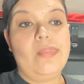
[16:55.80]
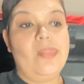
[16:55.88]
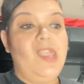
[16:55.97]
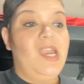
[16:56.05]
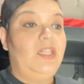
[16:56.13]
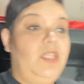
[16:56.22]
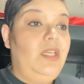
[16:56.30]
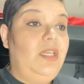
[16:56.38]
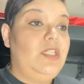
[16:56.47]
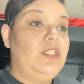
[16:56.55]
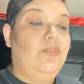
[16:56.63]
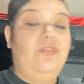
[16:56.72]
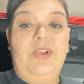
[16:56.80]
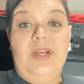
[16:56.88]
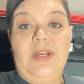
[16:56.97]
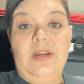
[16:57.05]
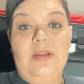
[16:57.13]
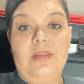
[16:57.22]
I think it's a
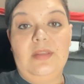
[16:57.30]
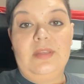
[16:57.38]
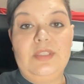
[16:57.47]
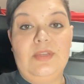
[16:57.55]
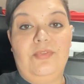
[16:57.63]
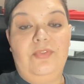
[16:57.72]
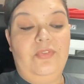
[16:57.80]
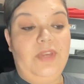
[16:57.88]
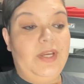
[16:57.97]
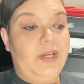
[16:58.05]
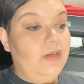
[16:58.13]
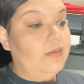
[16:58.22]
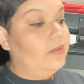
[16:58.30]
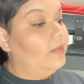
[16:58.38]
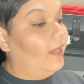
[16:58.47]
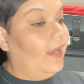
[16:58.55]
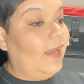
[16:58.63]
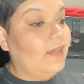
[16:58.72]
fair
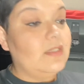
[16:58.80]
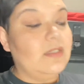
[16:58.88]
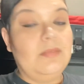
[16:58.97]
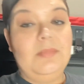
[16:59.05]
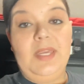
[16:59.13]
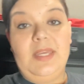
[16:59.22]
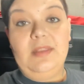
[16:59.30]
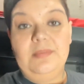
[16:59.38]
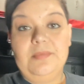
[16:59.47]
ask, man.